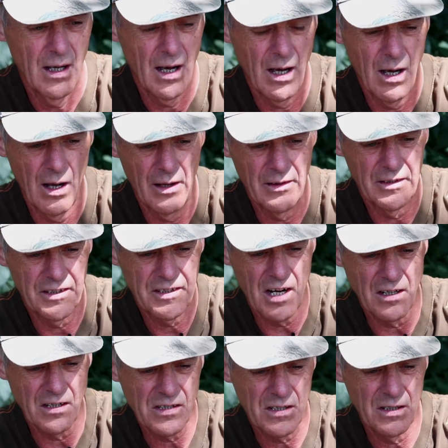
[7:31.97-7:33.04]
The
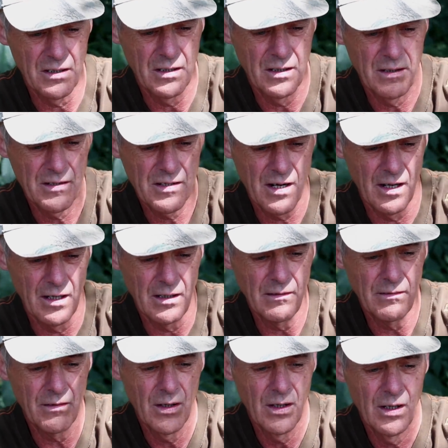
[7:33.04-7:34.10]
tungsten
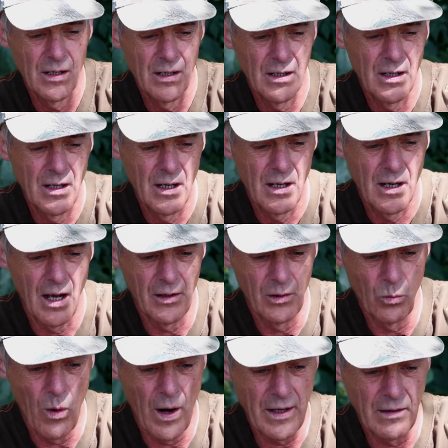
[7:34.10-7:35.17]
sleeve and
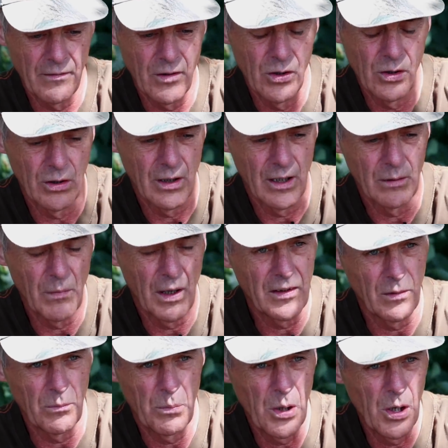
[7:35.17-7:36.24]
the weight of the hook link
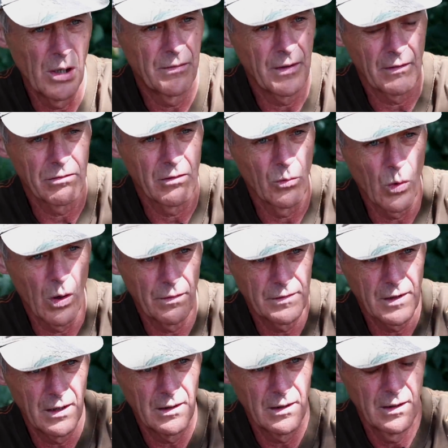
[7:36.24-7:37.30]
makes it perfect for a
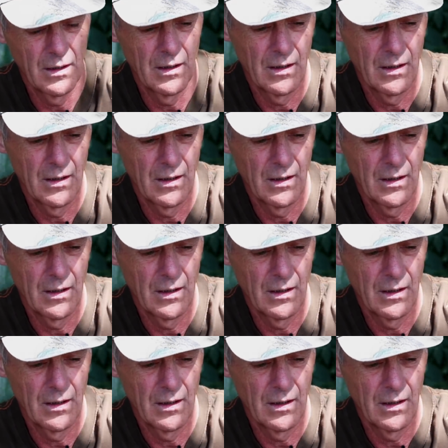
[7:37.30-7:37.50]
wafter.